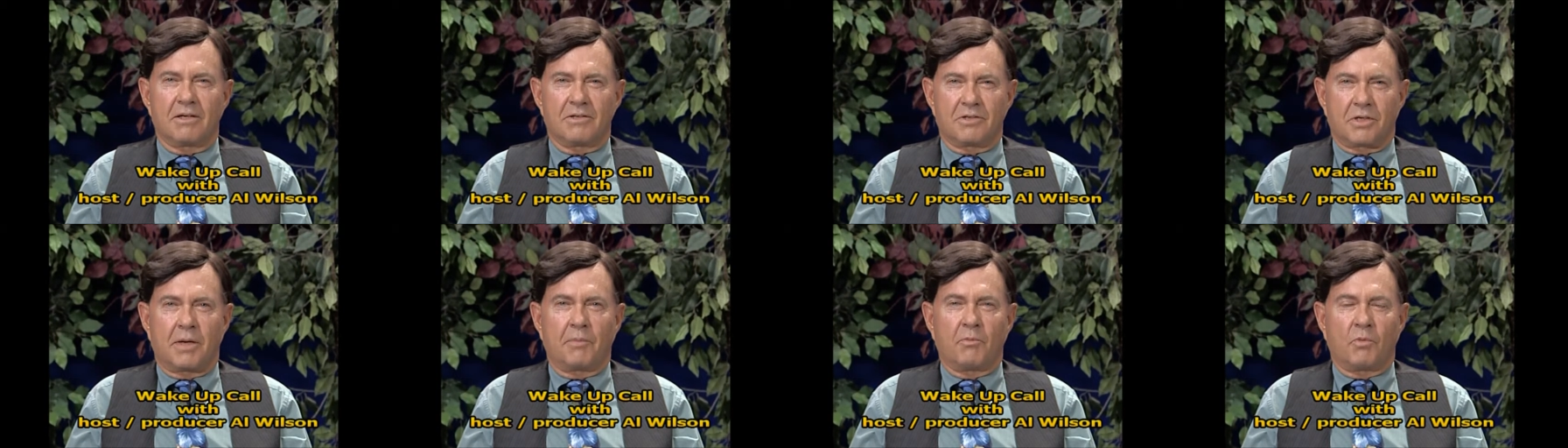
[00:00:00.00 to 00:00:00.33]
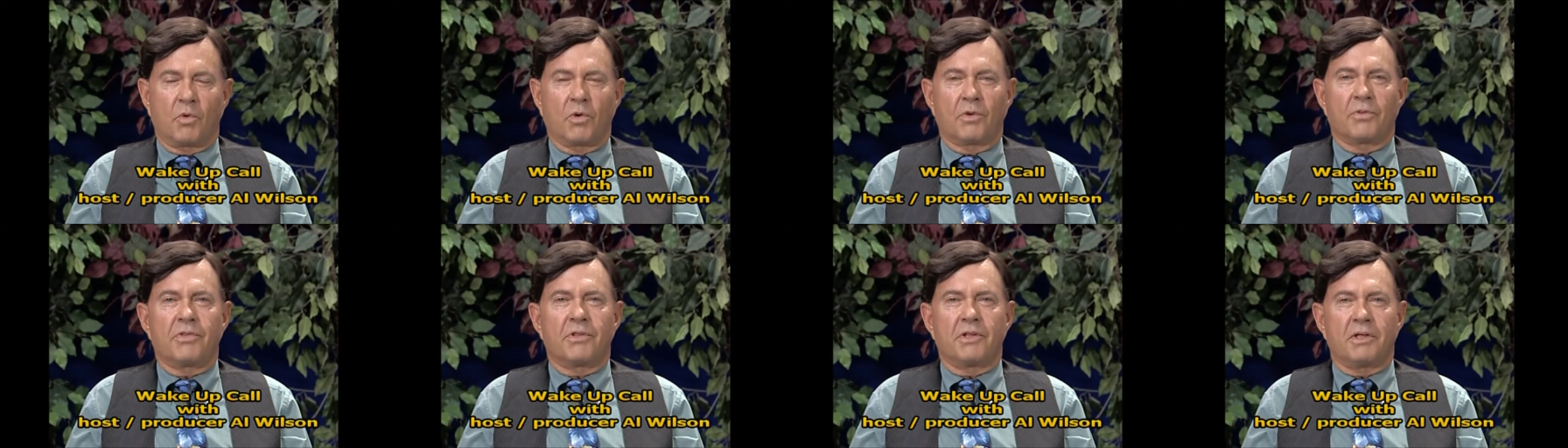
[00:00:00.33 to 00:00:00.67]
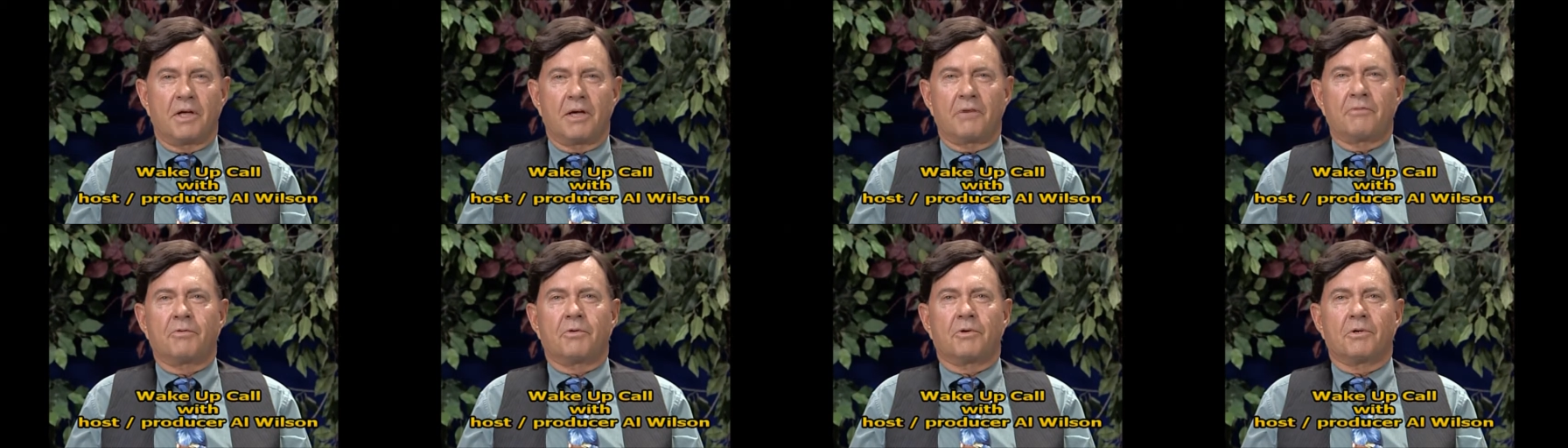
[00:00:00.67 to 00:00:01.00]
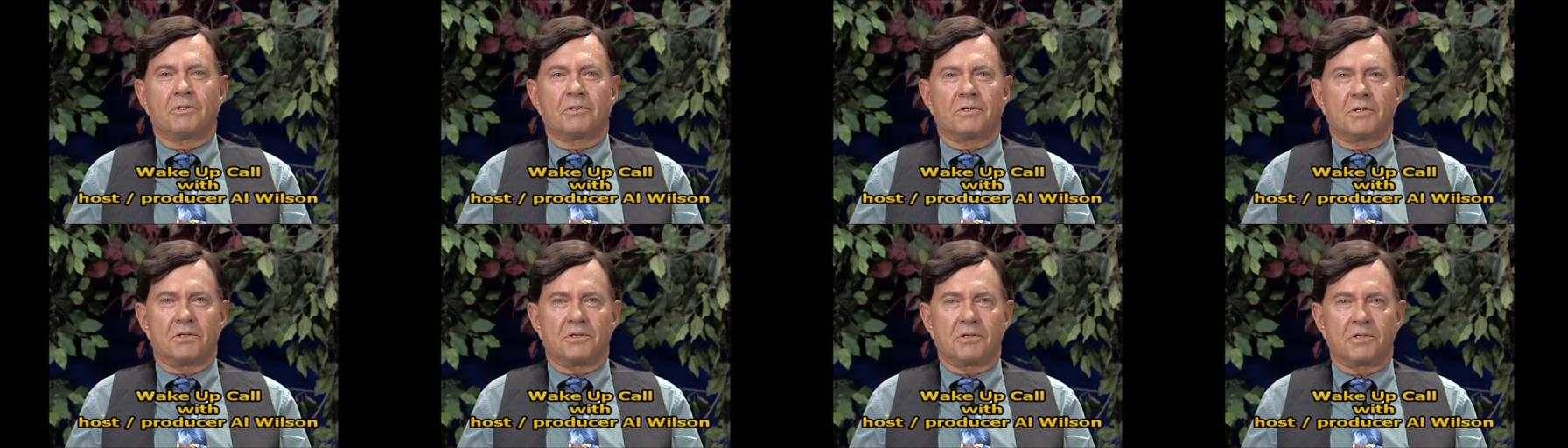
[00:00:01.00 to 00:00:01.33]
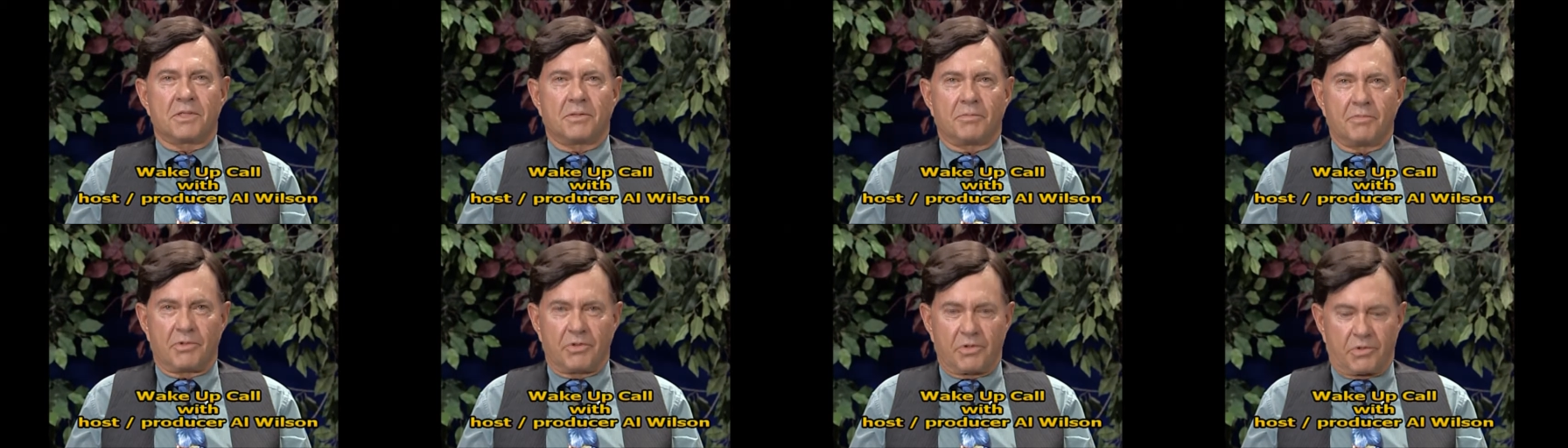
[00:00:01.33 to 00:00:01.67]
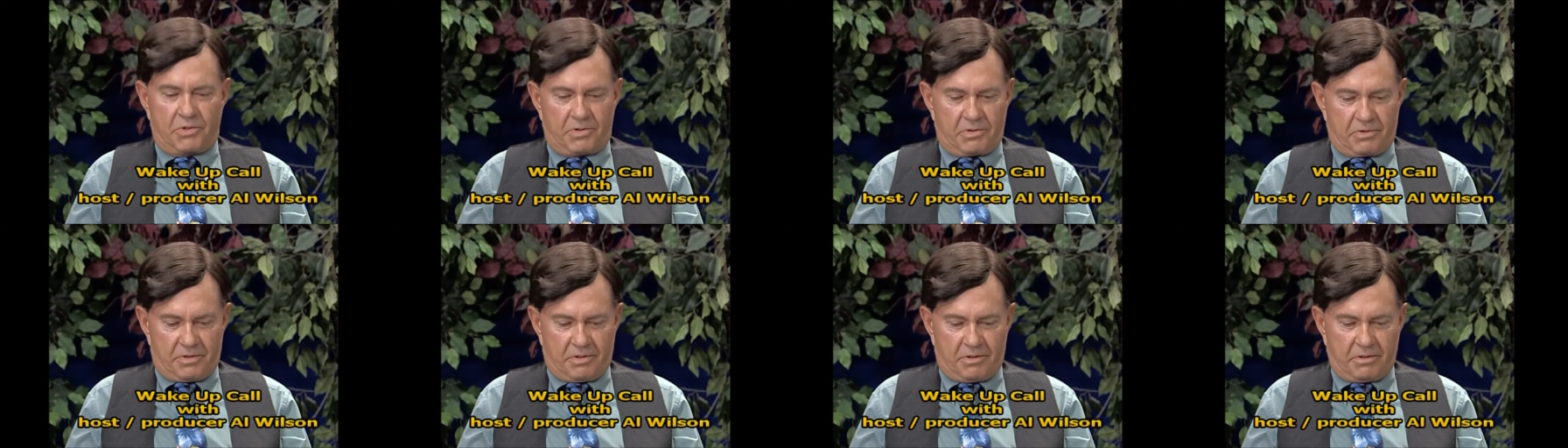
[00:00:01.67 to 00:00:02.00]
I'm worth the effort to some of
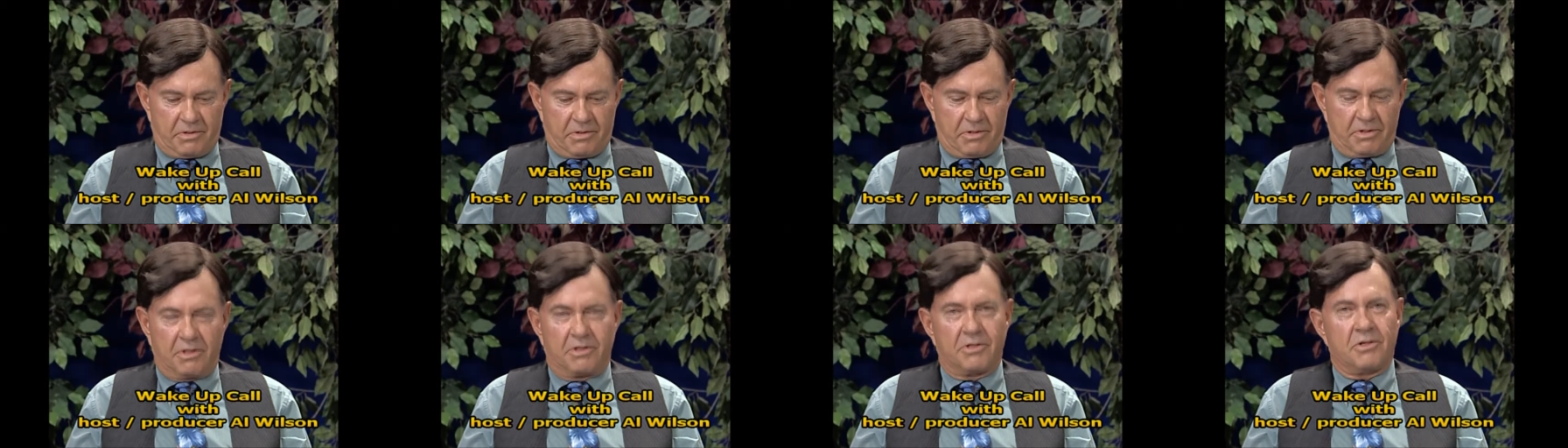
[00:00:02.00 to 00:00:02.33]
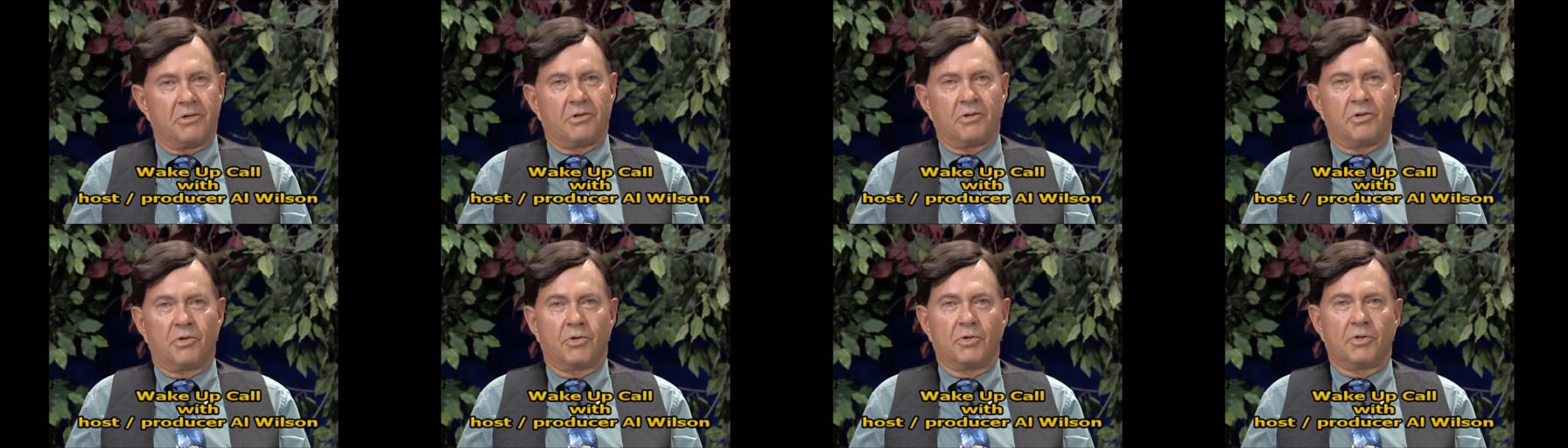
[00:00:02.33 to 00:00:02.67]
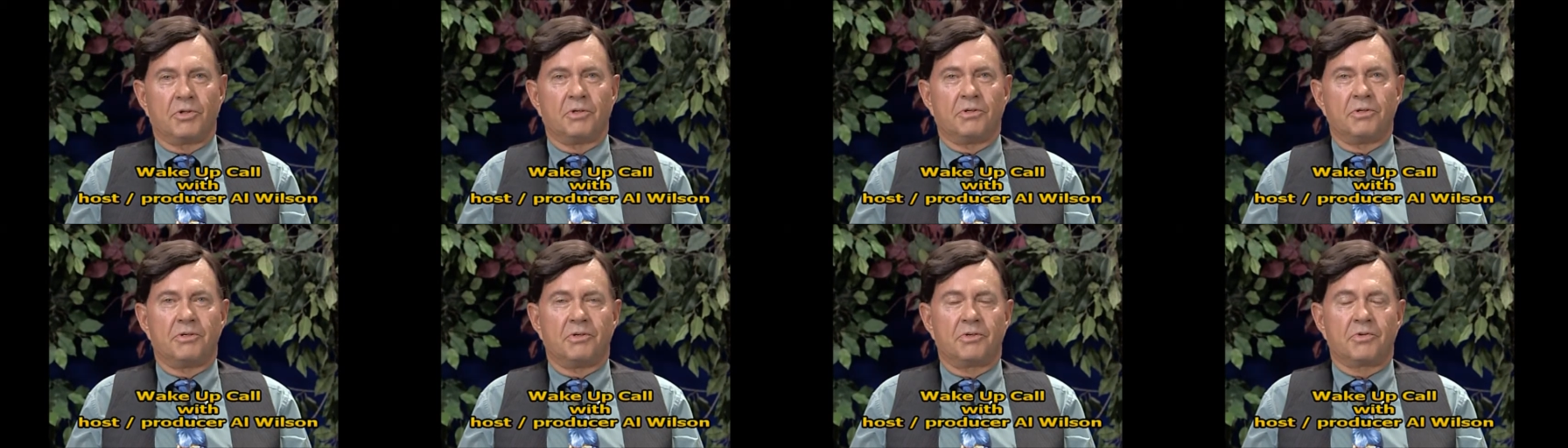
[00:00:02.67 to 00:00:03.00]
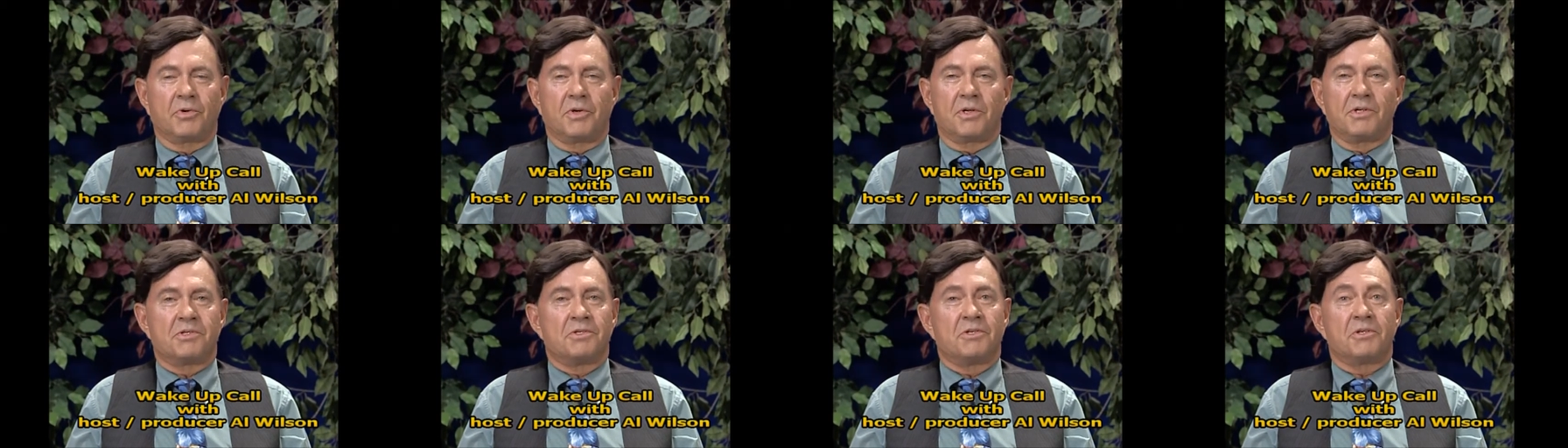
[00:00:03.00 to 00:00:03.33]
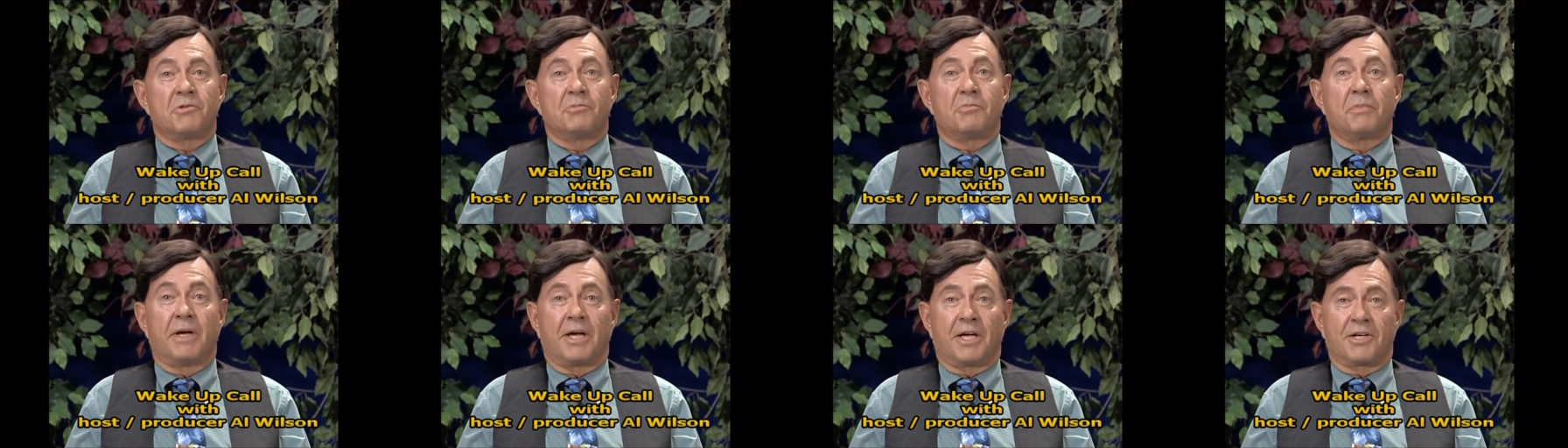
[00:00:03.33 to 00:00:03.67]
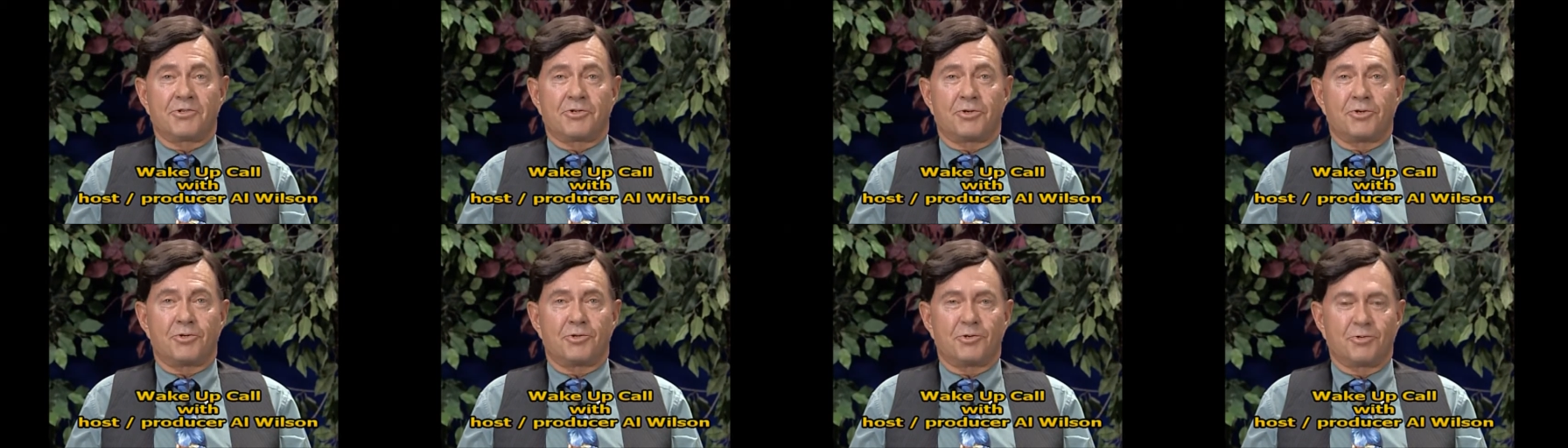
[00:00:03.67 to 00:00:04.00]
those no good, treasonous
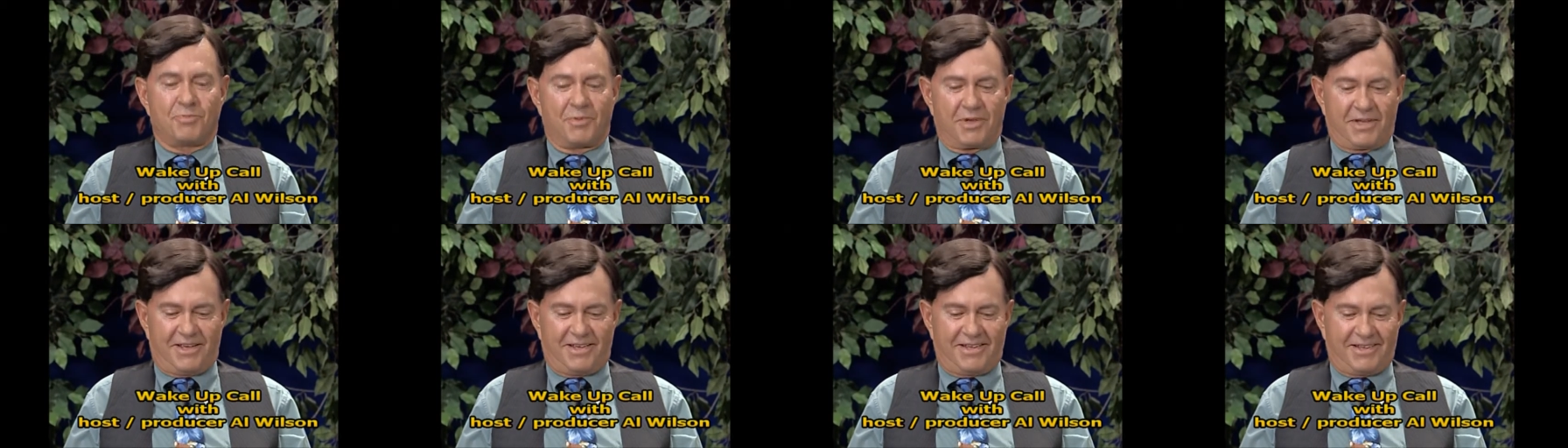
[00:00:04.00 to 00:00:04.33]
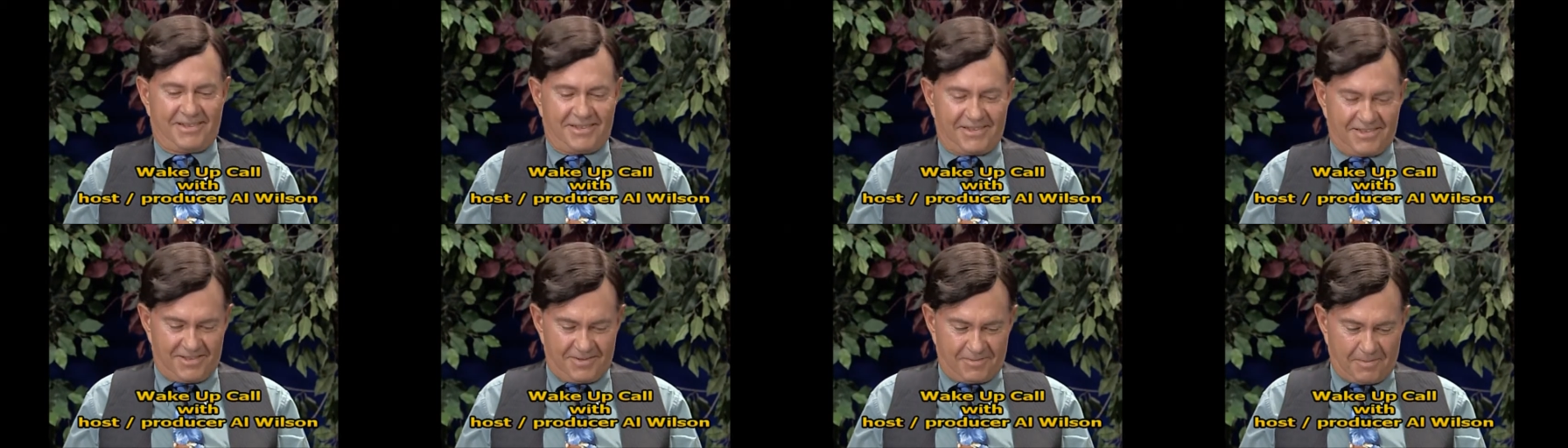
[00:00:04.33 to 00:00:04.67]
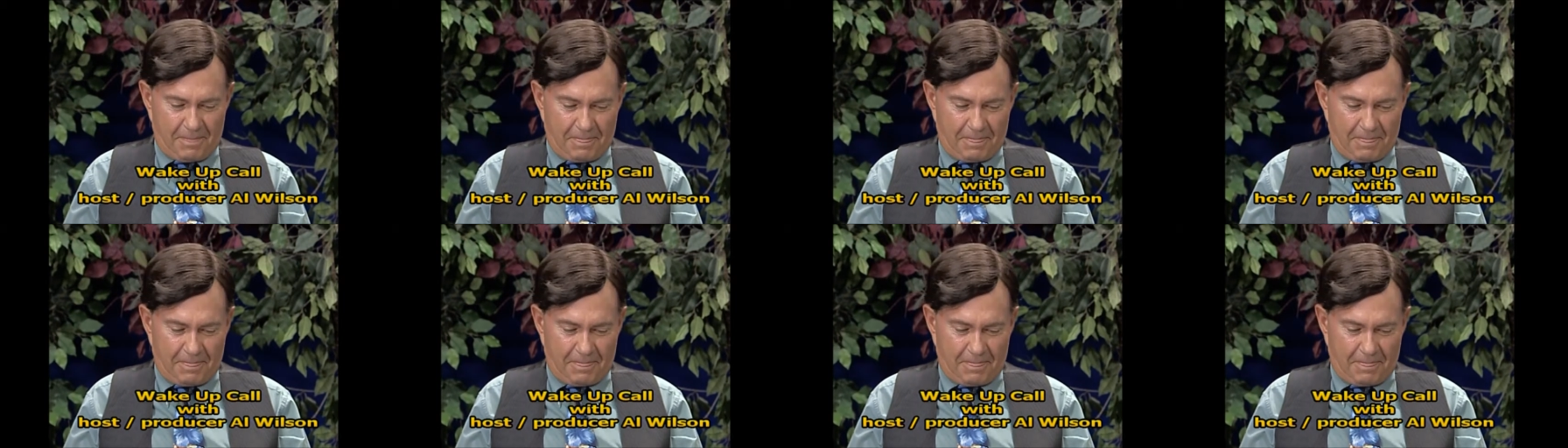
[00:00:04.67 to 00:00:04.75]
bastards. At